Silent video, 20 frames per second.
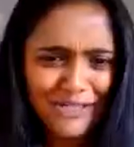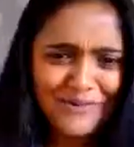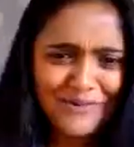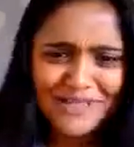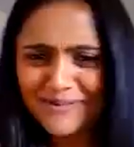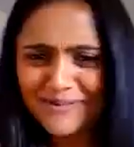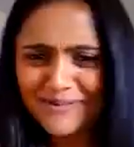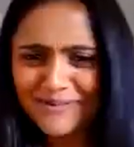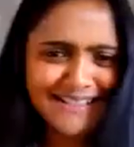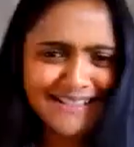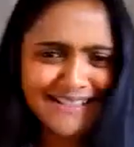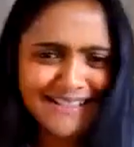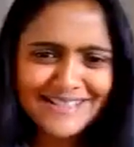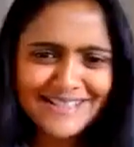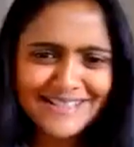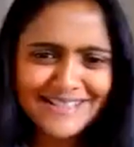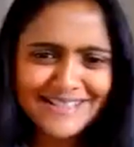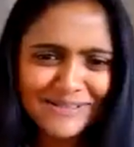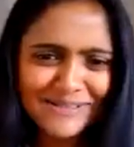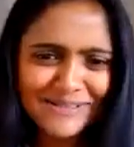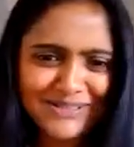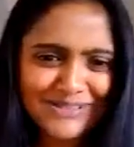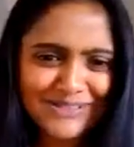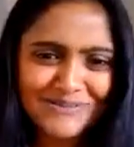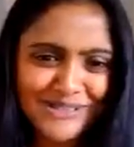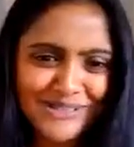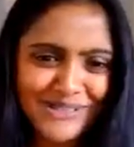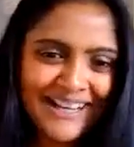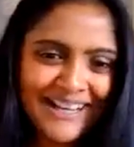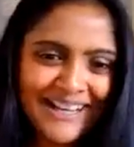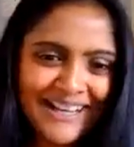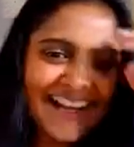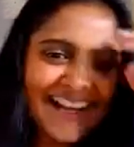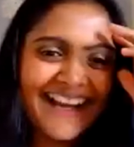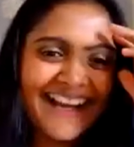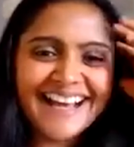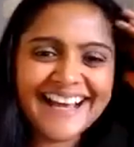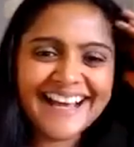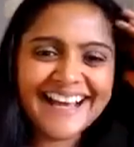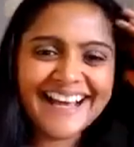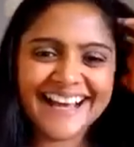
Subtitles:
one do I talk to?